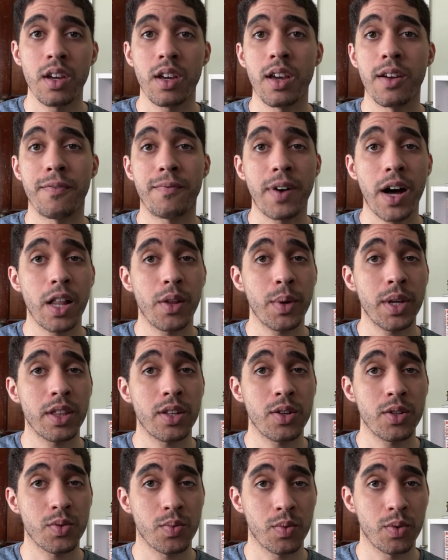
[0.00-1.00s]
If following
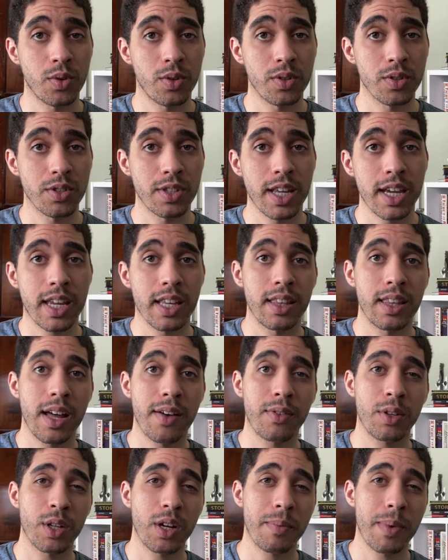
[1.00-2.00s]
those rules, they could
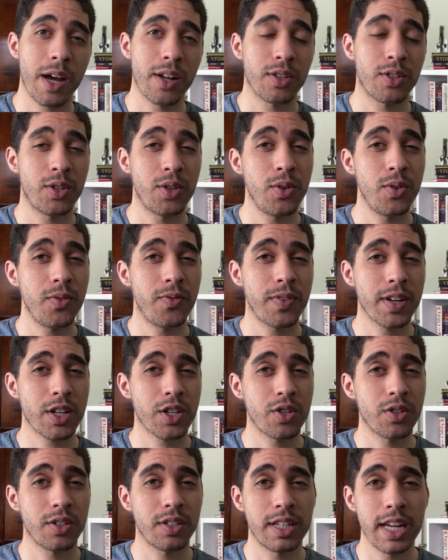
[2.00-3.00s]
level in about 2
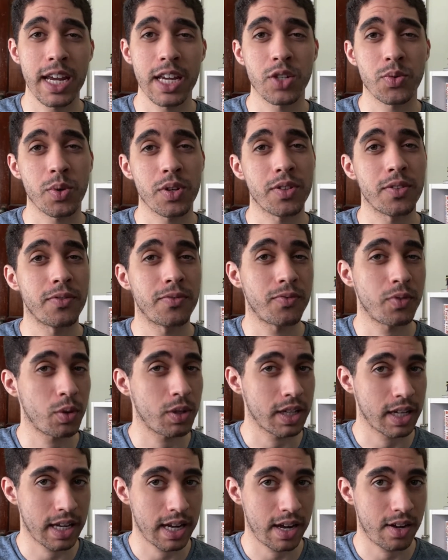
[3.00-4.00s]
fictional days worth of
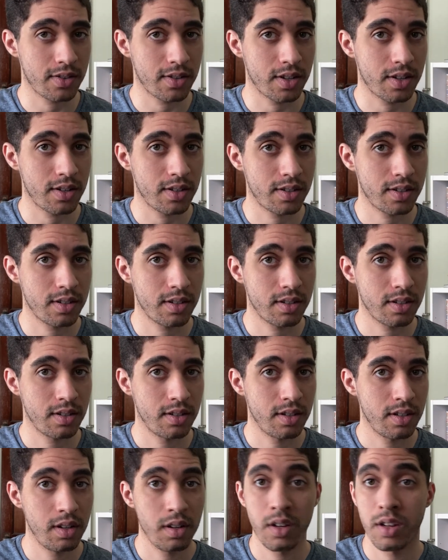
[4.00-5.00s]
full encounters.
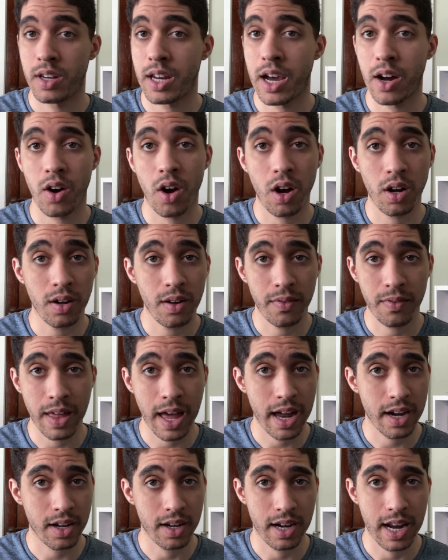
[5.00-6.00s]
Now, all of
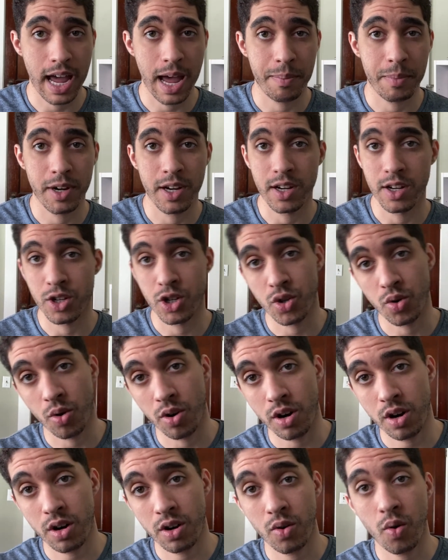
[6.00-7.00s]
that could happen in a
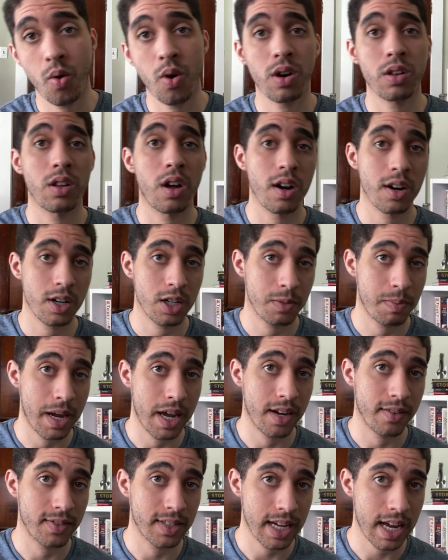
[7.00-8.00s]
shorter or longer
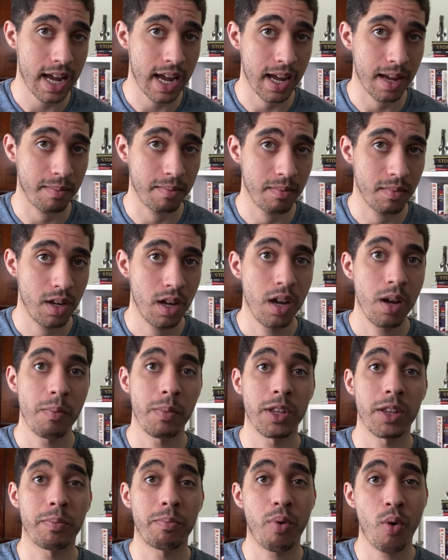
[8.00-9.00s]
span of time,
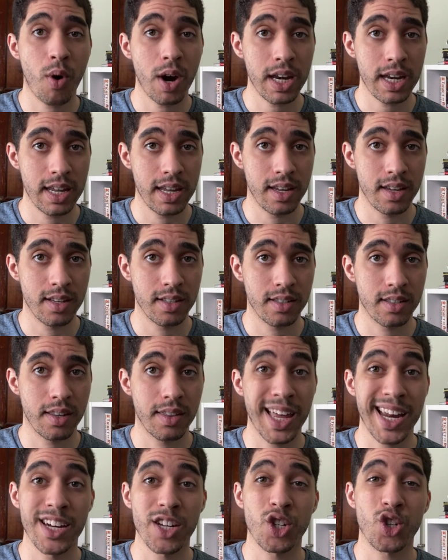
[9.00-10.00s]
but the point is
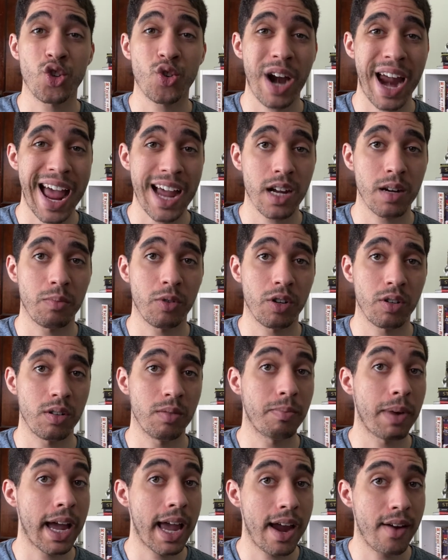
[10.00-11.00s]
that it's
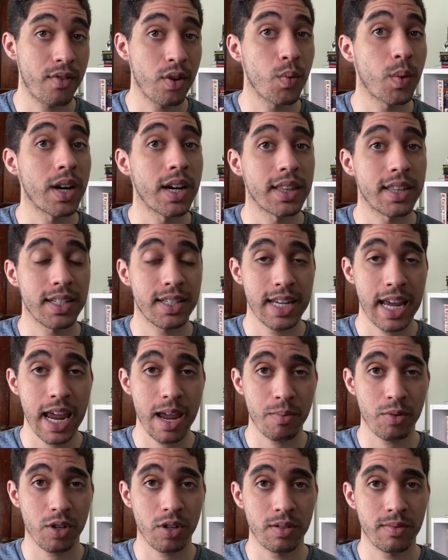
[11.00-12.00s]
trackable by everyone at the
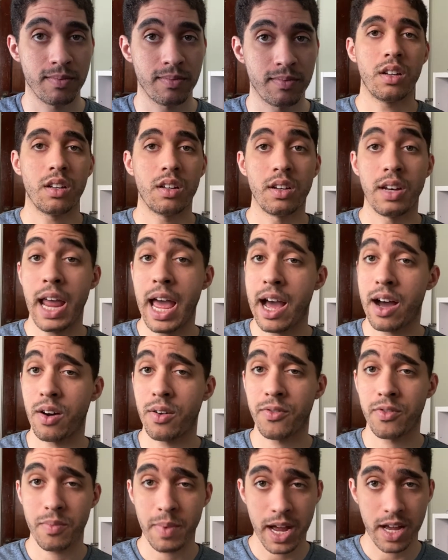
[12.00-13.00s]
table. Now,
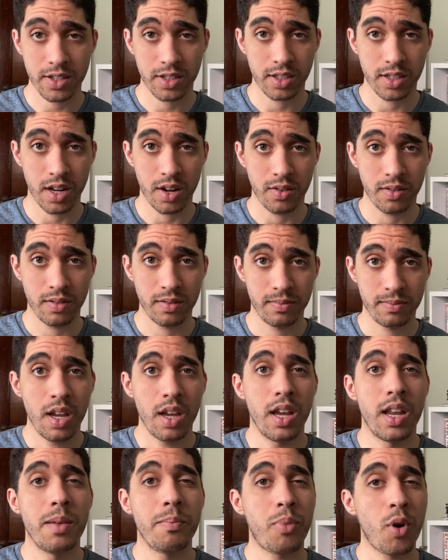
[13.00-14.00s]
for Milestone.
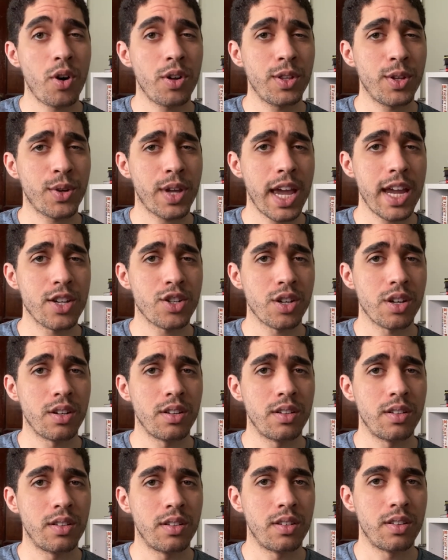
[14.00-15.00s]
An important location,
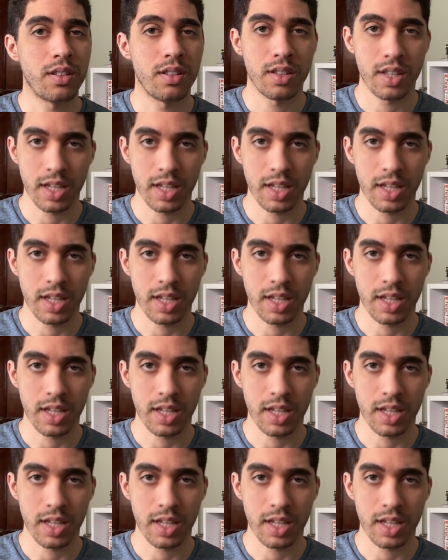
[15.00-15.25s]
the